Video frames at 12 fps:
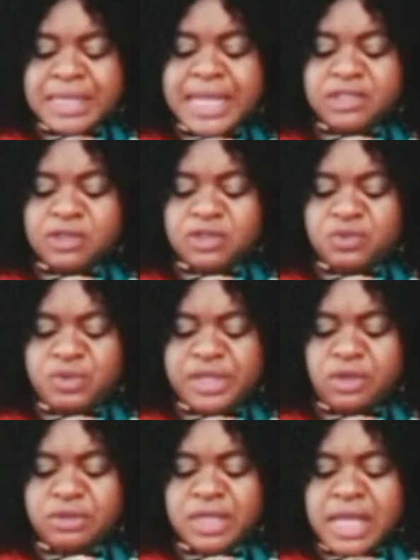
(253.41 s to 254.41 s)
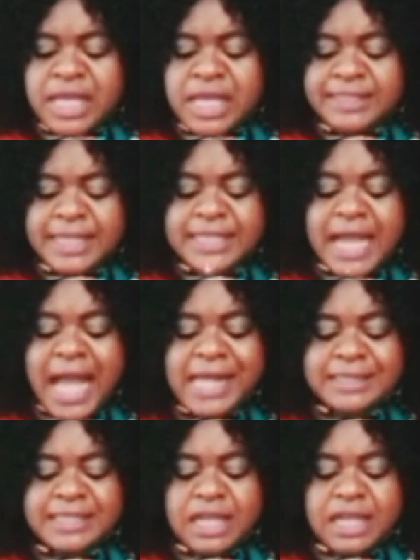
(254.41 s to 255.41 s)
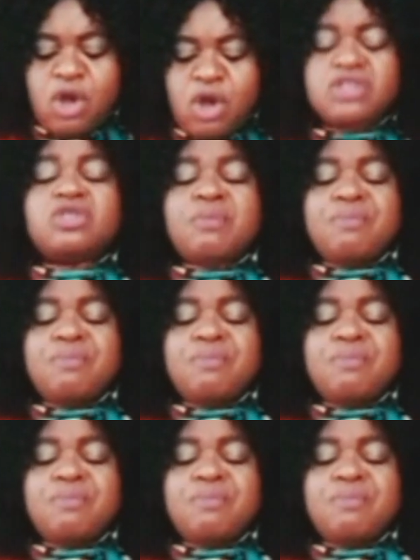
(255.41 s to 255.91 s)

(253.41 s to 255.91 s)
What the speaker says: Let us read on. He said, ask the Lord